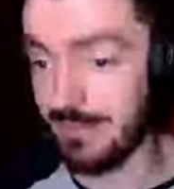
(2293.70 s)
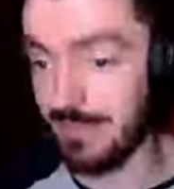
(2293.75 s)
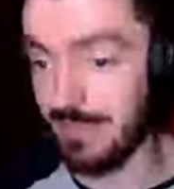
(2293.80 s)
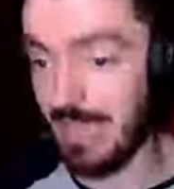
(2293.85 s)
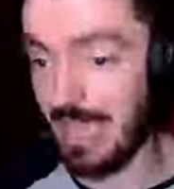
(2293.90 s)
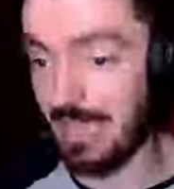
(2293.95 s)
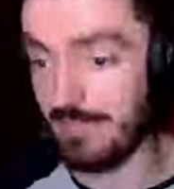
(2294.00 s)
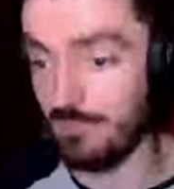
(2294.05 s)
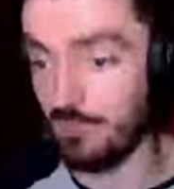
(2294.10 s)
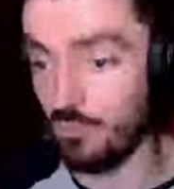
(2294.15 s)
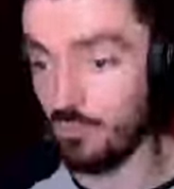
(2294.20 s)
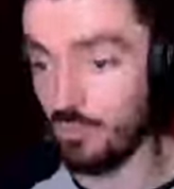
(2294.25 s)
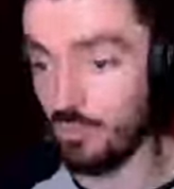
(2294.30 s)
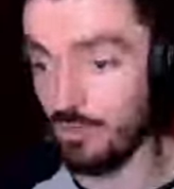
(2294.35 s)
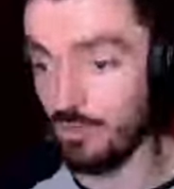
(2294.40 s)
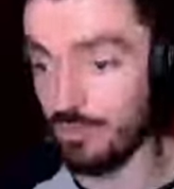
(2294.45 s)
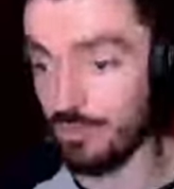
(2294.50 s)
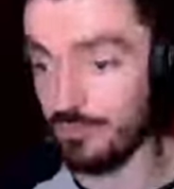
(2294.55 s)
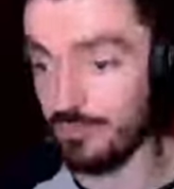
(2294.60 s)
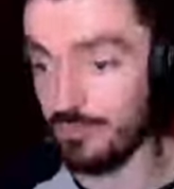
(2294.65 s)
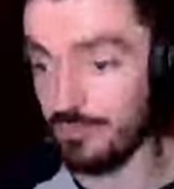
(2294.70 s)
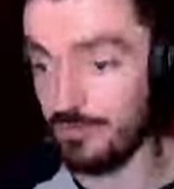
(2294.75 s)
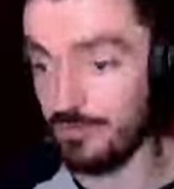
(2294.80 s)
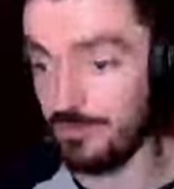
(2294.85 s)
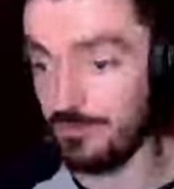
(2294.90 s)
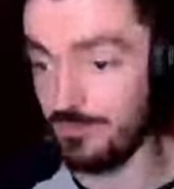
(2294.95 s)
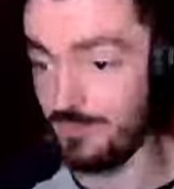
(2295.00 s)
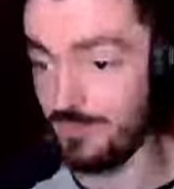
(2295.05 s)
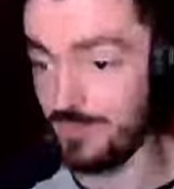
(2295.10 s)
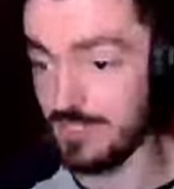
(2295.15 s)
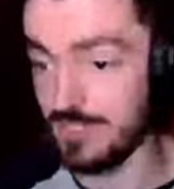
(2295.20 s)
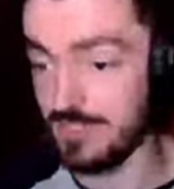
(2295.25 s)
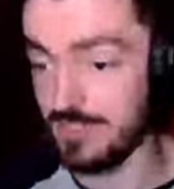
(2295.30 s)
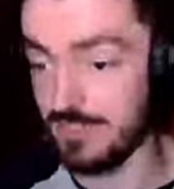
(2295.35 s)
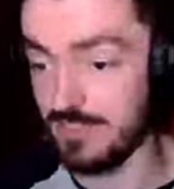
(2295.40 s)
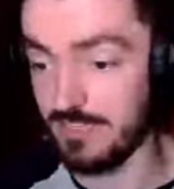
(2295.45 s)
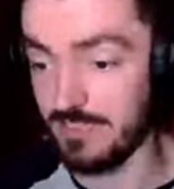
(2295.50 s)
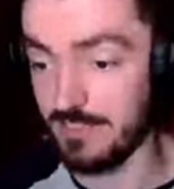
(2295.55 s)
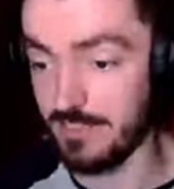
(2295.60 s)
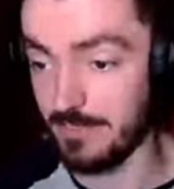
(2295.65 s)
I ever work for the East
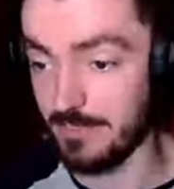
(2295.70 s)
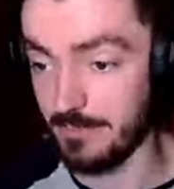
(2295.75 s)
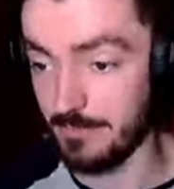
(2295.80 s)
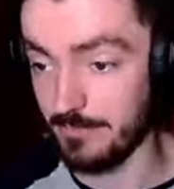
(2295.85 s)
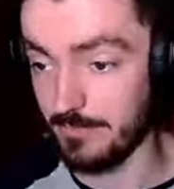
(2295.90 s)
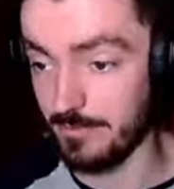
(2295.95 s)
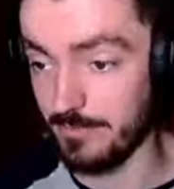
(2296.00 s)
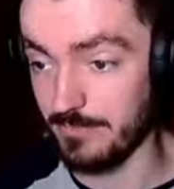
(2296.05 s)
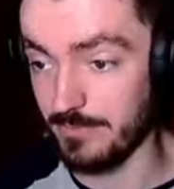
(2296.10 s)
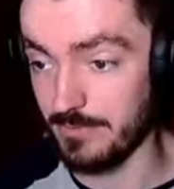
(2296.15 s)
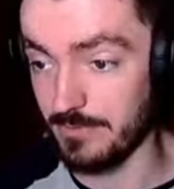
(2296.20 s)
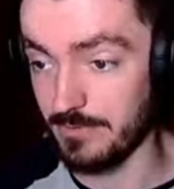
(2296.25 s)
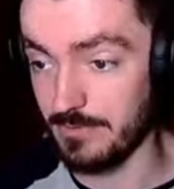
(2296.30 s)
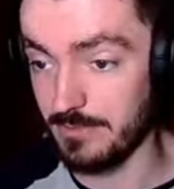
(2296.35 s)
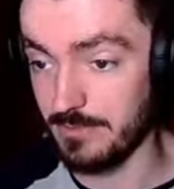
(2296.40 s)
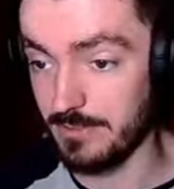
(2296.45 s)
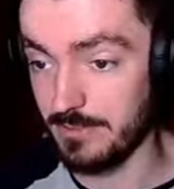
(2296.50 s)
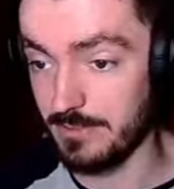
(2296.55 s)
India Company for.